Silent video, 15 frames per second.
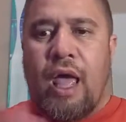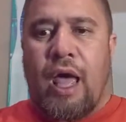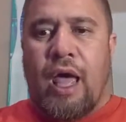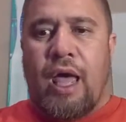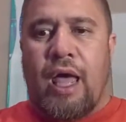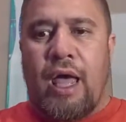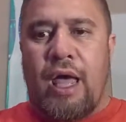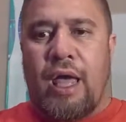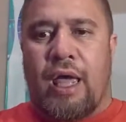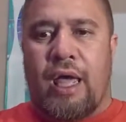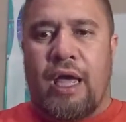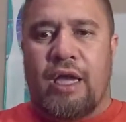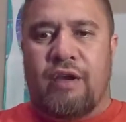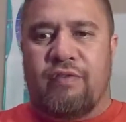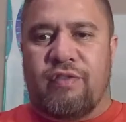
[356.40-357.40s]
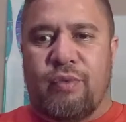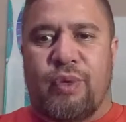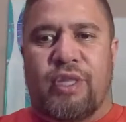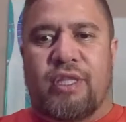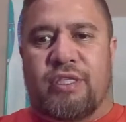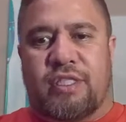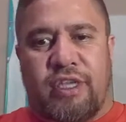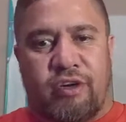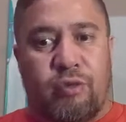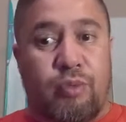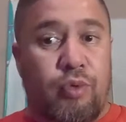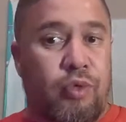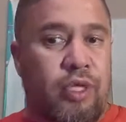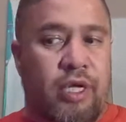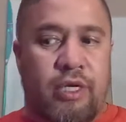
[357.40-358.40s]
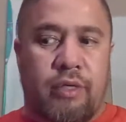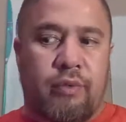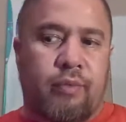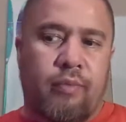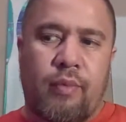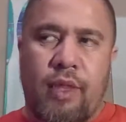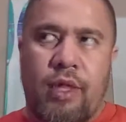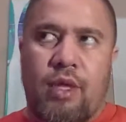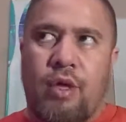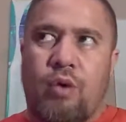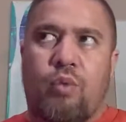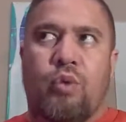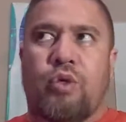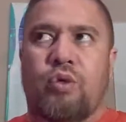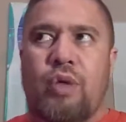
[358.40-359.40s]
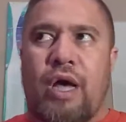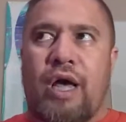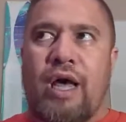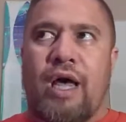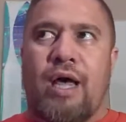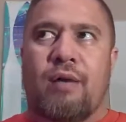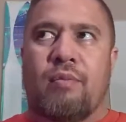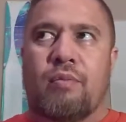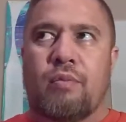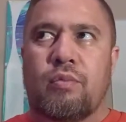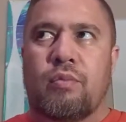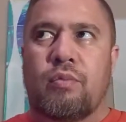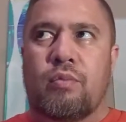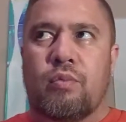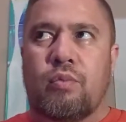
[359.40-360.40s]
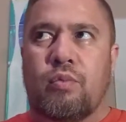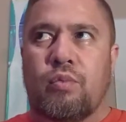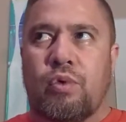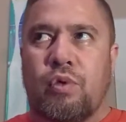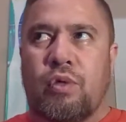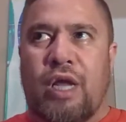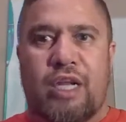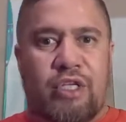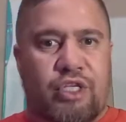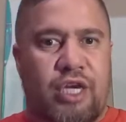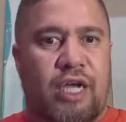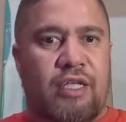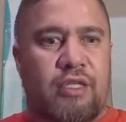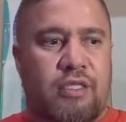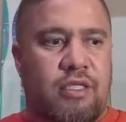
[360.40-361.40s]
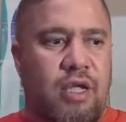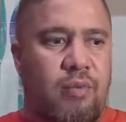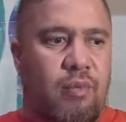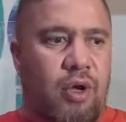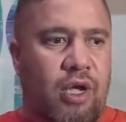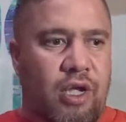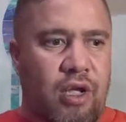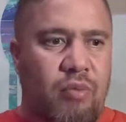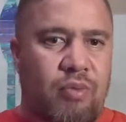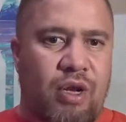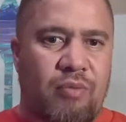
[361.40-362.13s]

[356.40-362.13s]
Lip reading: And if the weather's terrible, then we'll adjust and might go and play